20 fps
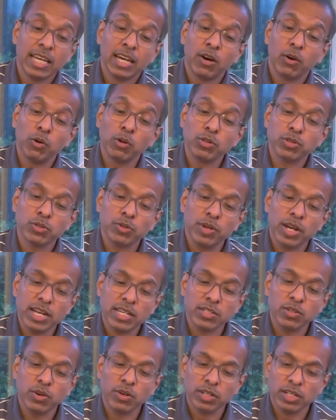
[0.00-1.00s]
Also
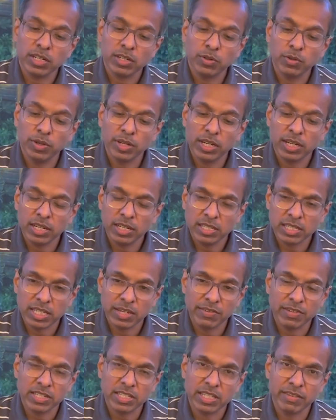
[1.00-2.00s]
has got a Hoya
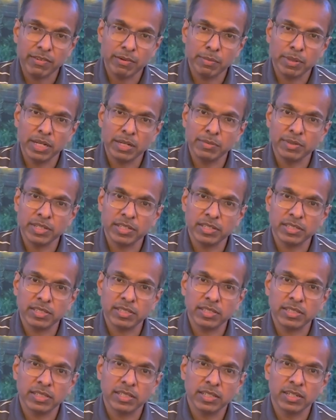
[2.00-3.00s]

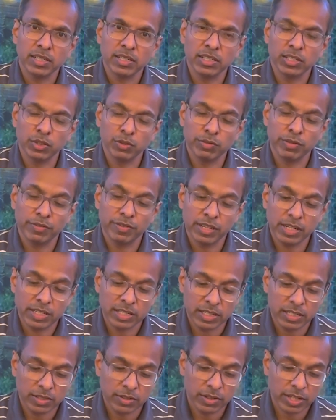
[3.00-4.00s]
77mm UV
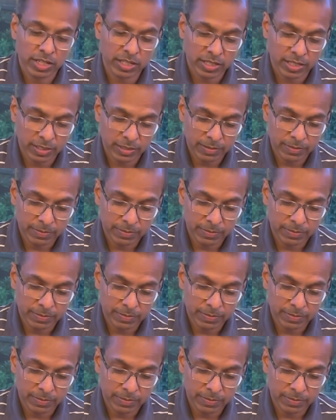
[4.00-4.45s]
filter on it.